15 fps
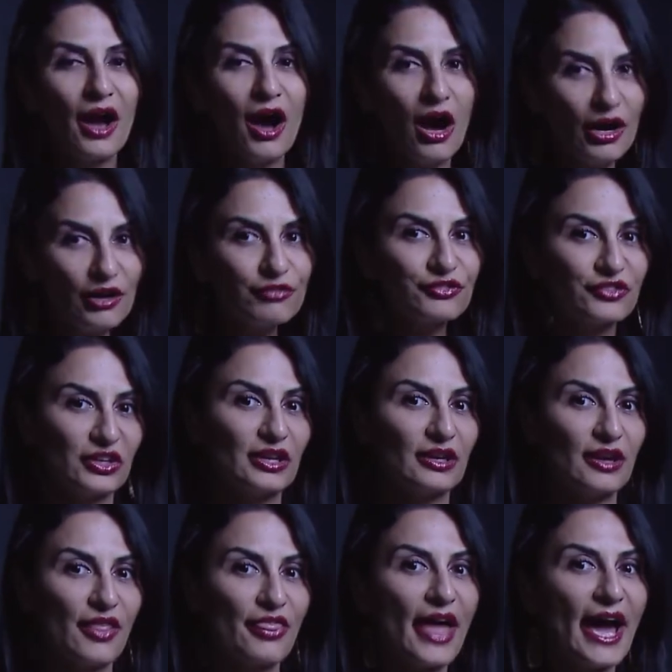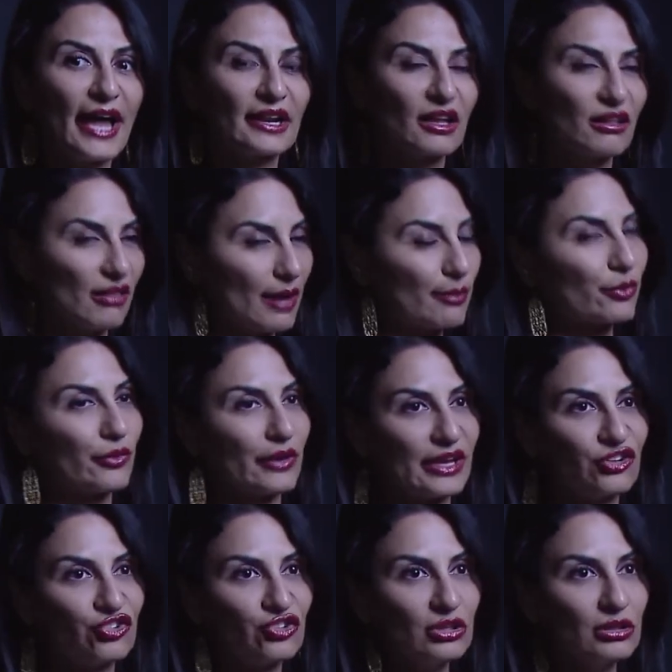often that
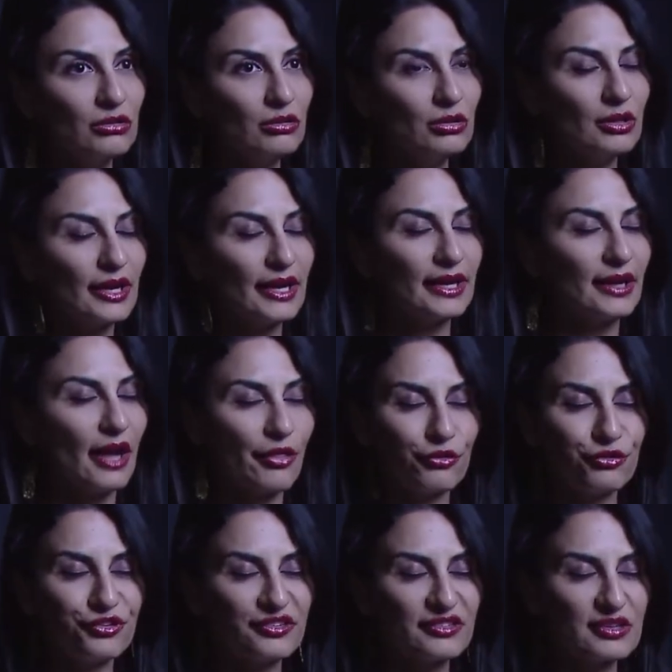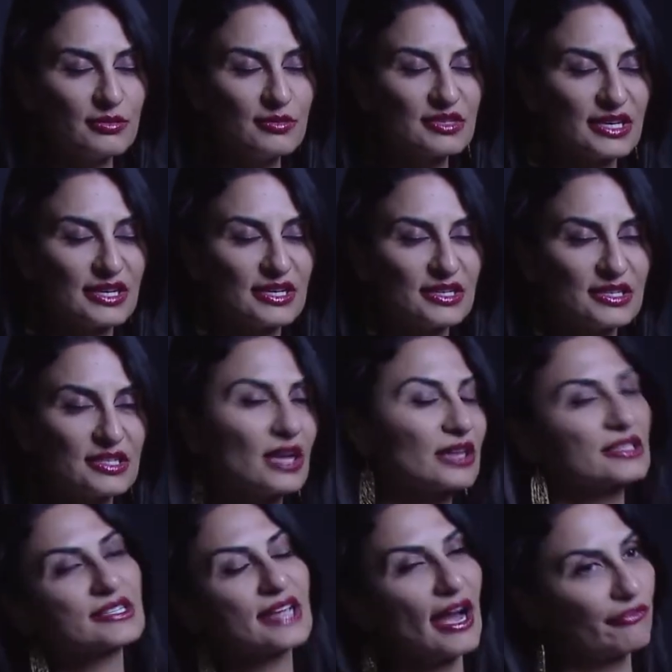collaboration in other systems is
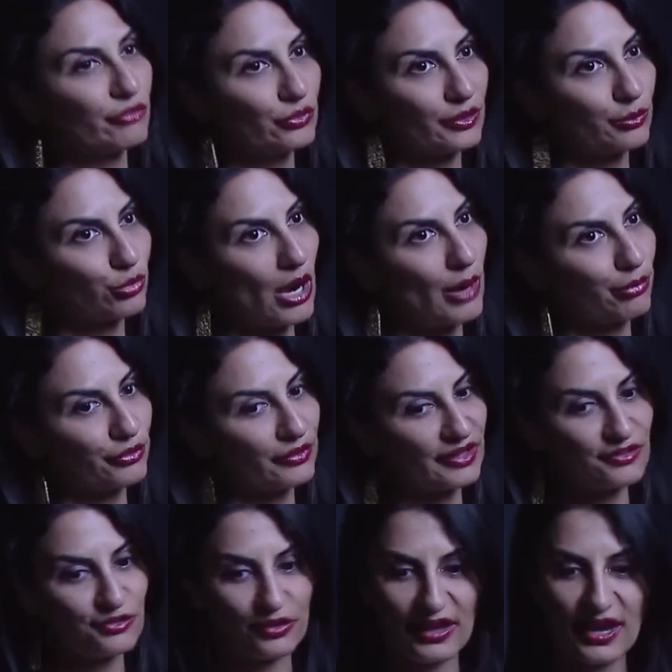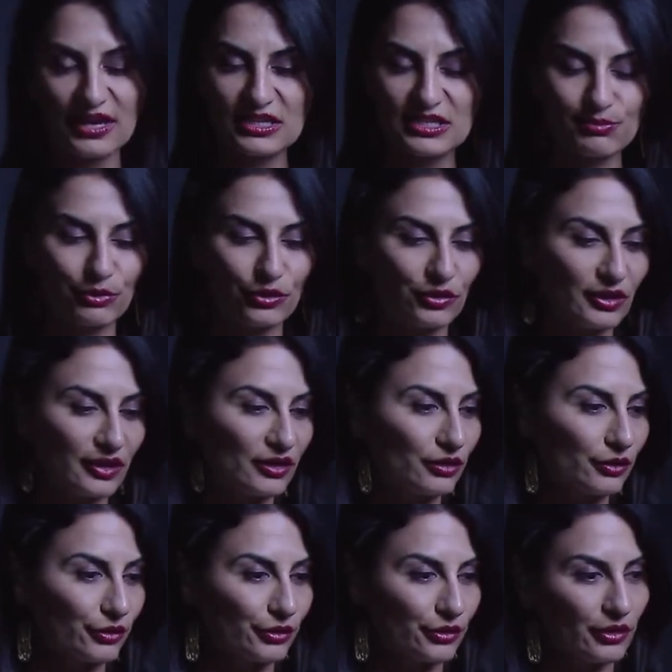not scaffolded properly. So the expert and the
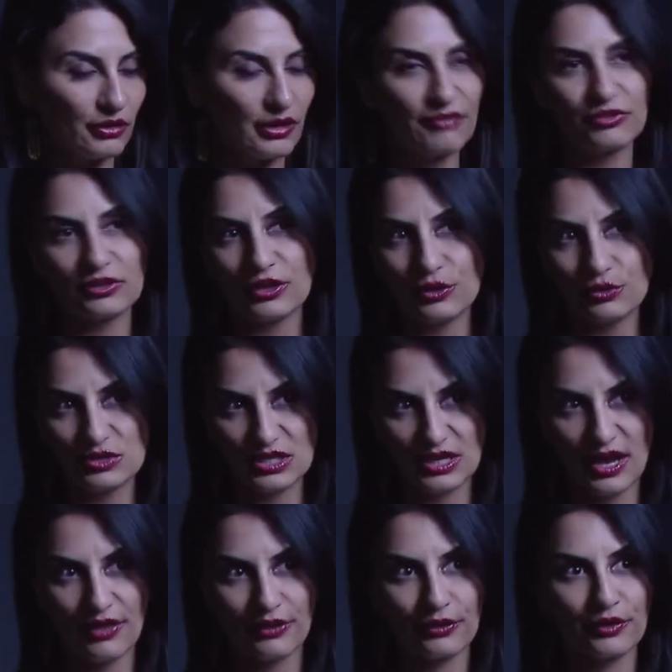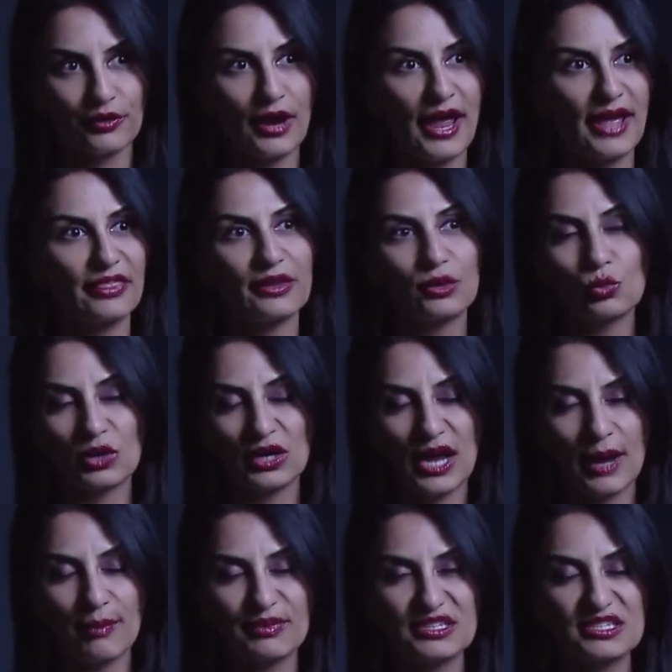learner are left alone together, and then what
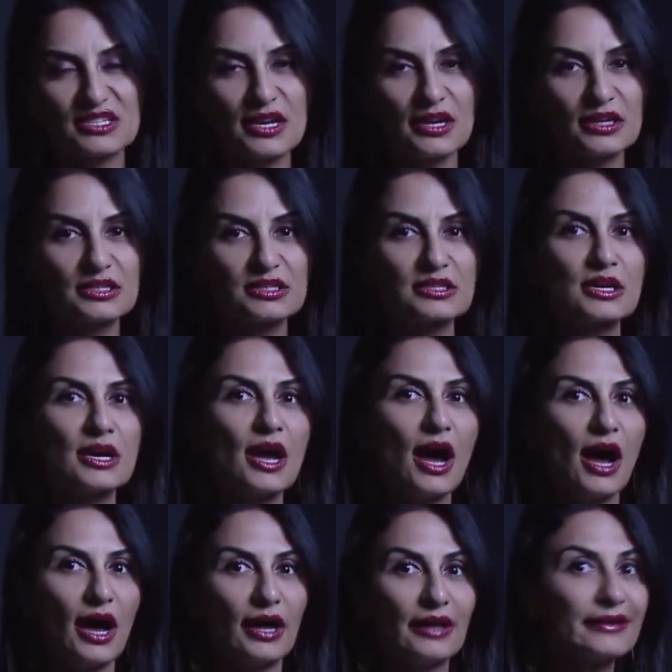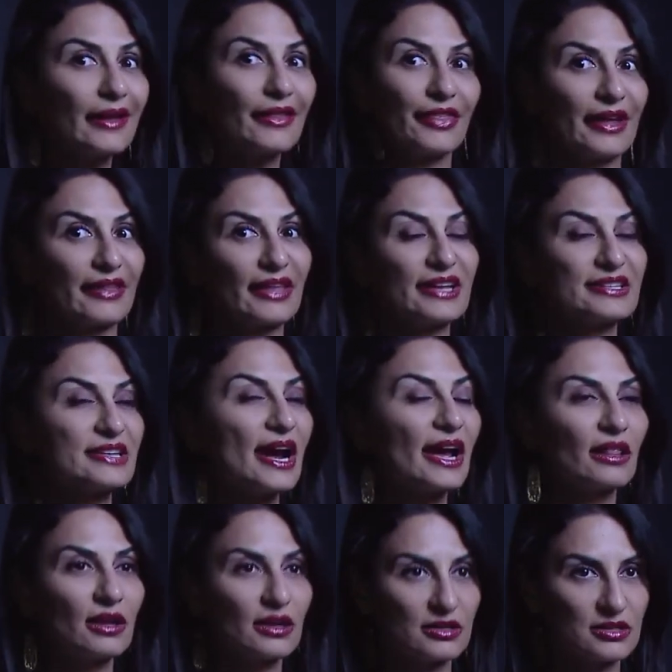happens next? Uh, nothing. That
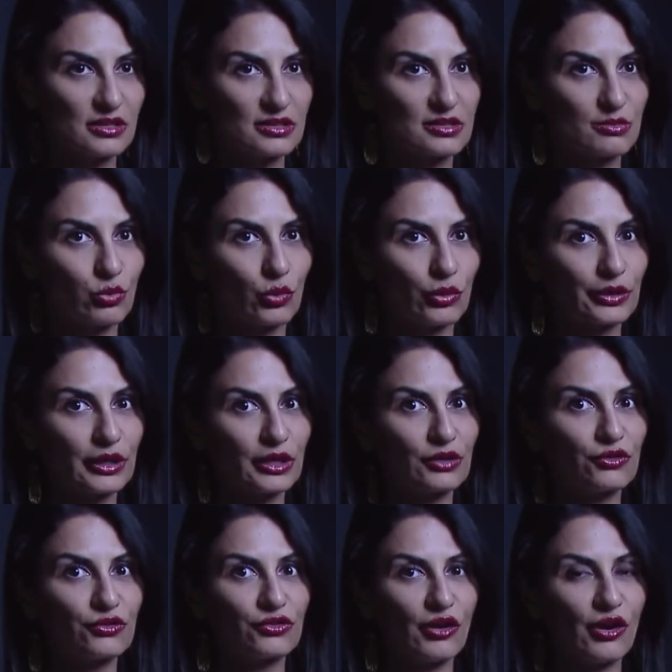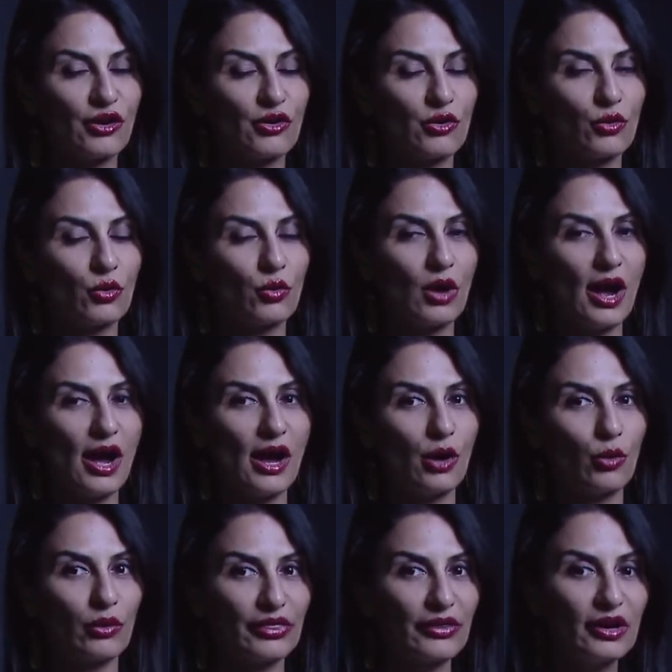dialogue is unsupported. So
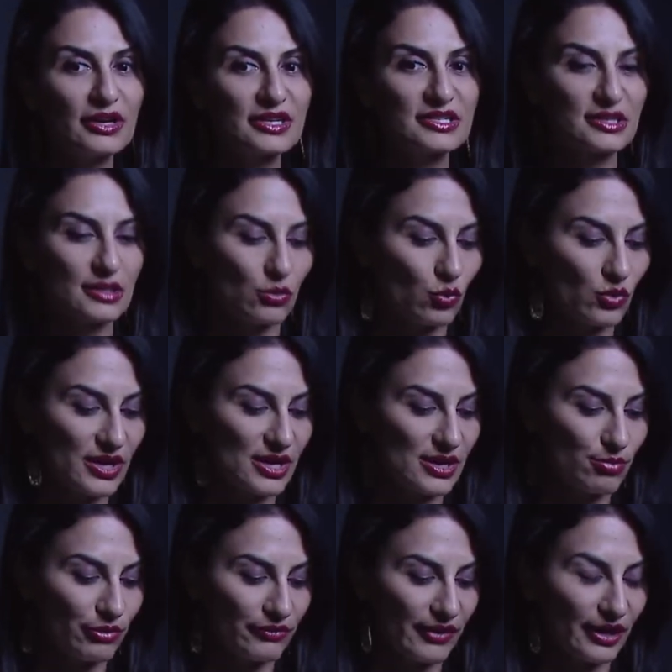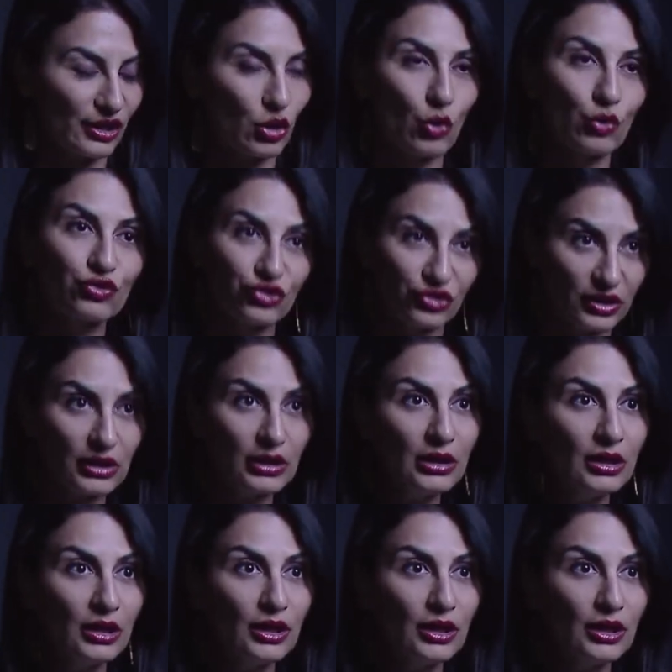uh, with us, we provide coaching